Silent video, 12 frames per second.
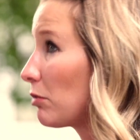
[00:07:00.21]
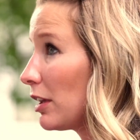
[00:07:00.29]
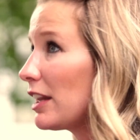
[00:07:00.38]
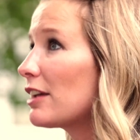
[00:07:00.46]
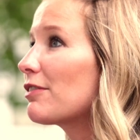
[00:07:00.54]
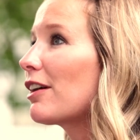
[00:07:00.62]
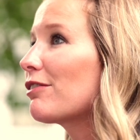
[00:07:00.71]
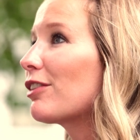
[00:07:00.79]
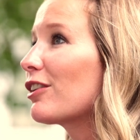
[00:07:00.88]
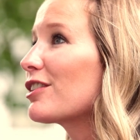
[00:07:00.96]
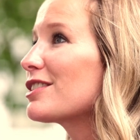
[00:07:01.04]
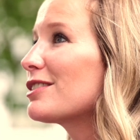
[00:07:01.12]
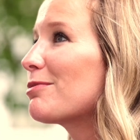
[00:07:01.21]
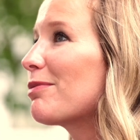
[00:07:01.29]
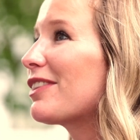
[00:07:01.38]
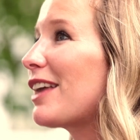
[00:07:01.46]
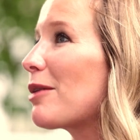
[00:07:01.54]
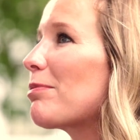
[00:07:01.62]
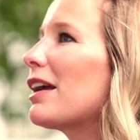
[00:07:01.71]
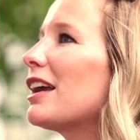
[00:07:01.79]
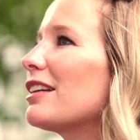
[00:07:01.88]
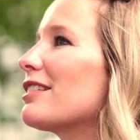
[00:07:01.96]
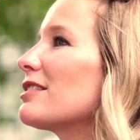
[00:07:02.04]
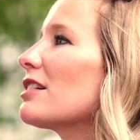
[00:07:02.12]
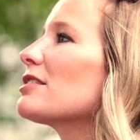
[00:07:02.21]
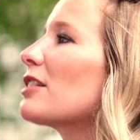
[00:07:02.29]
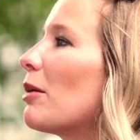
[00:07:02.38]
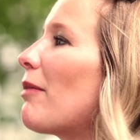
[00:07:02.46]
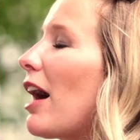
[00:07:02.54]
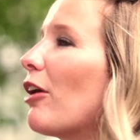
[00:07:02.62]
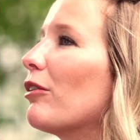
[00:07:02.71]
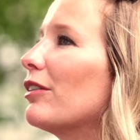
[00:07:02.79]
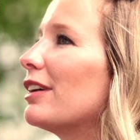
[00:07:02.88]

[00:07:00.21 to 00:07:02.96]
relief at first, but that pain, it does come out.